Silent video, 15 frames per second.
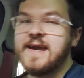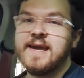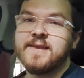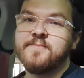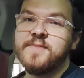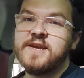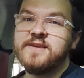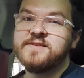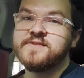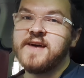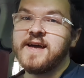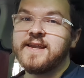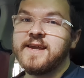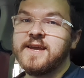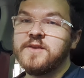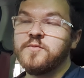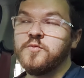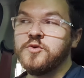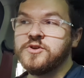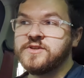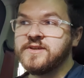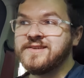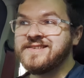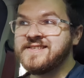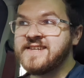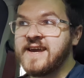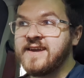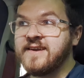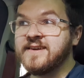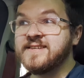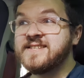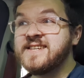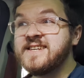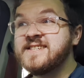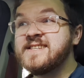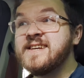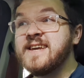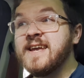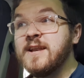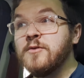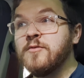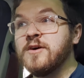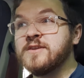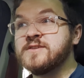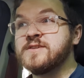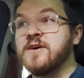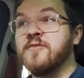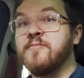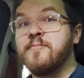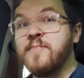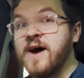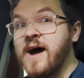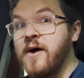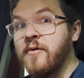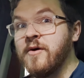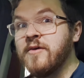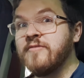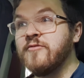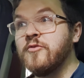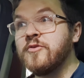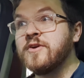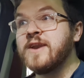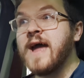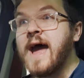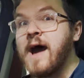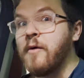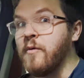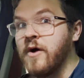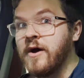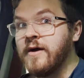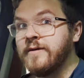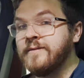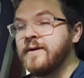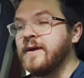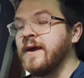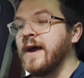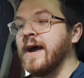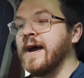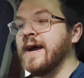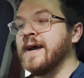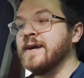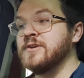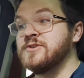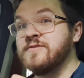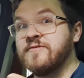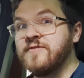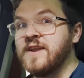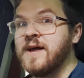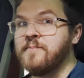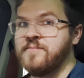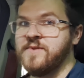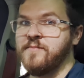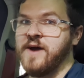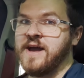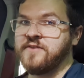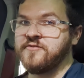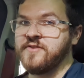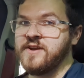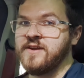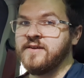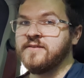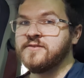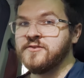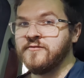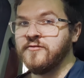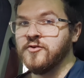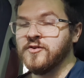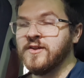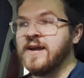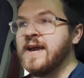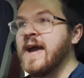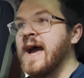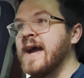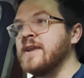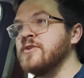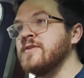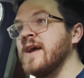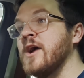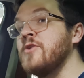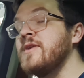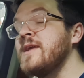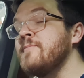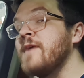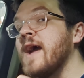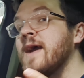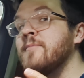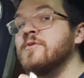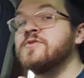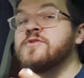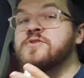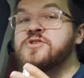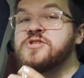it means that it would take 60 kilowatts of power for an hour to fill up the battery to full. And you'd only be able to